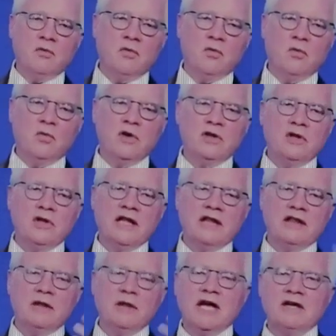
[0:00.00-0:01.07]
we look
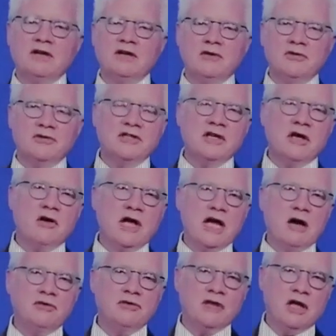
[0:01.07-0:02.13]
at the bacterial cell
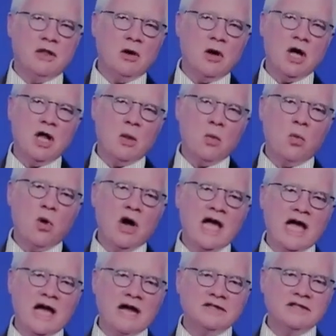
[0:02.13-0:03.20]
count on the
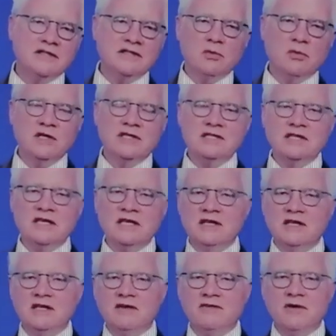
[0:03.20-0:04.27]
y-axis, and we see
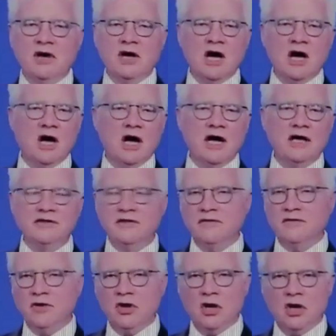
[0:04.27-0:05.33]
the different kinds, the
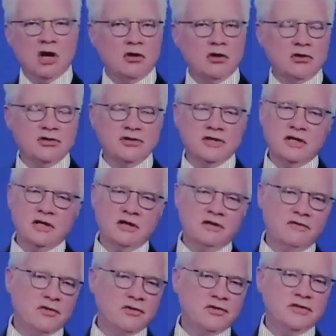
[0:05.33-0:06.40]
different colors, and the
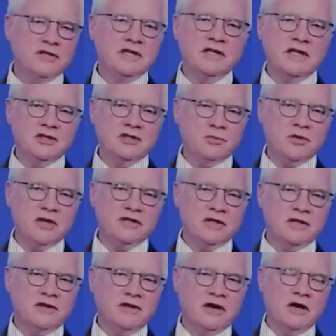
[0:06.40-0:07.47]
diversity that's
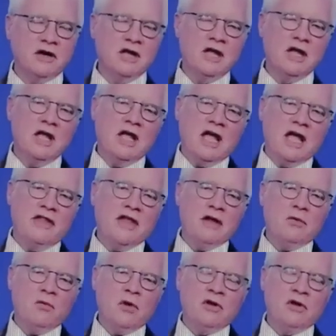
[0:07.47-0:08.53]
present there. And
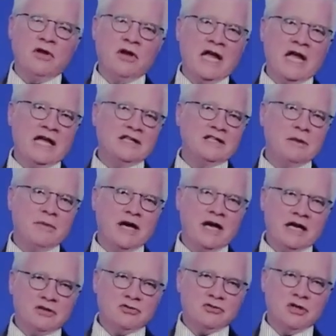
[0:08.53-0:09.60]
then when the
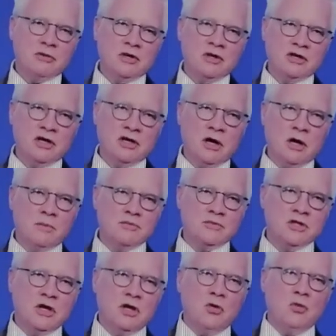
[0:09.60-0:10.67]
antibiotic treatment
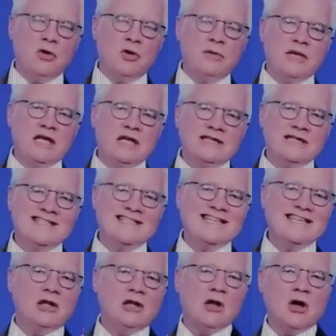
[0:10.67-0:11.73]
comes, we begin to
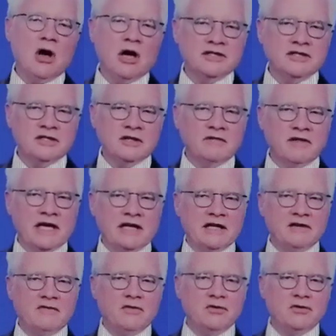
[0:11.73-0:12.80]
see a loss of
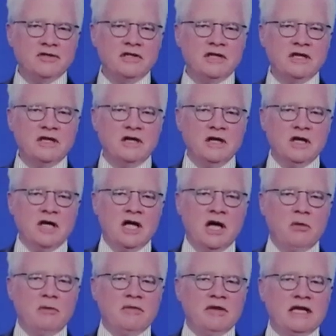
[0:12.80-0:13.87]
that diversity,
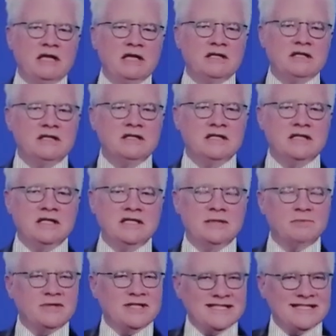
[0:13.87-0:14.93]
and we begin to see
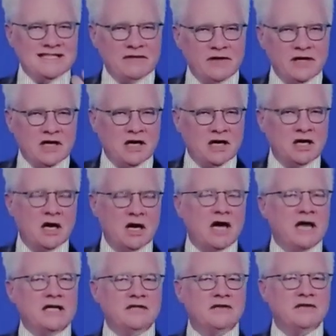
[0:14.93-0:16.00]
specific
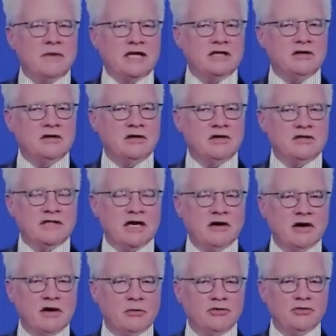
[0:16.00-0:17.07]
kinds of bacteria that
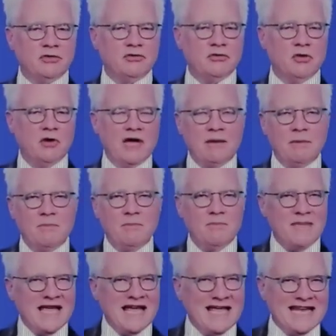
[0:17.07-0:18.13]
are able to grow,
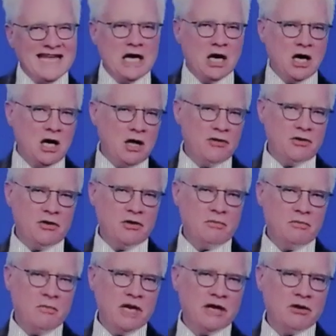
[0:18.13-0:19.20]
and many
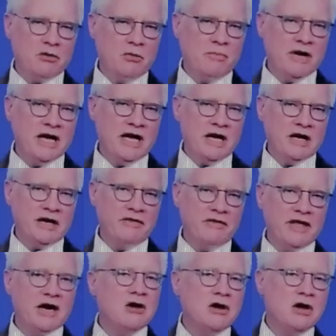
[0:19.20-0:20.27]
other microbiota
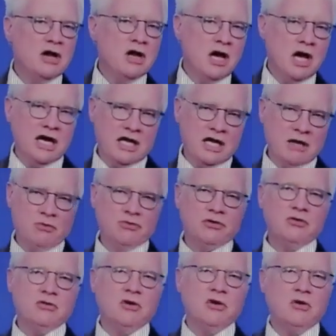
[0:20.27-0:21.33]
that are not able
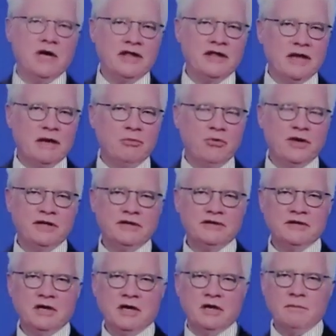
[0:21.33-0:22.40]
to grow at that point in
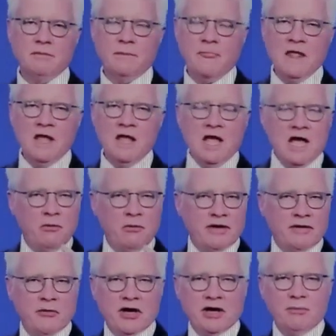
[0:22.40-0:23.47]
time. And what
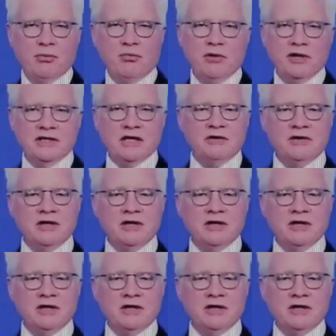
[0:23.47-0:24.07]
I want to point out